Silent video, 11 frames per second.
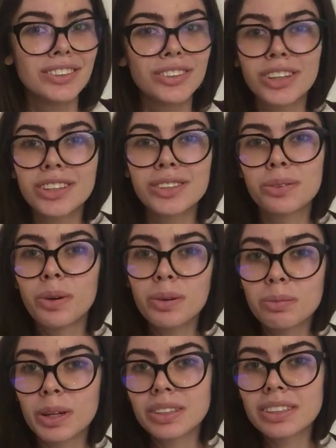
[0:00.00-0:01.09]
just one
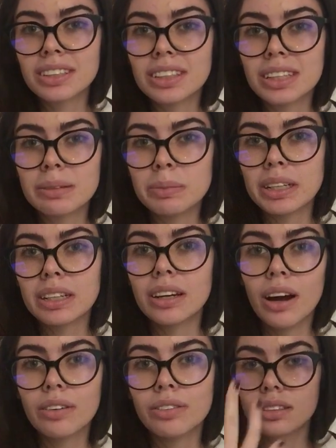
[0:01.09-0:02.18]
person can be
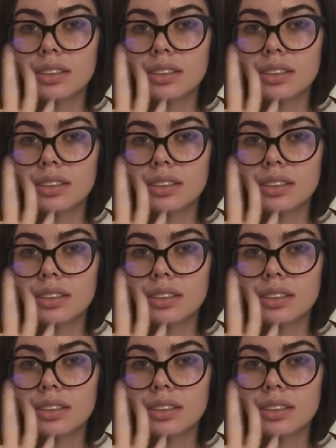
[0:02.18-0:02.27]
enough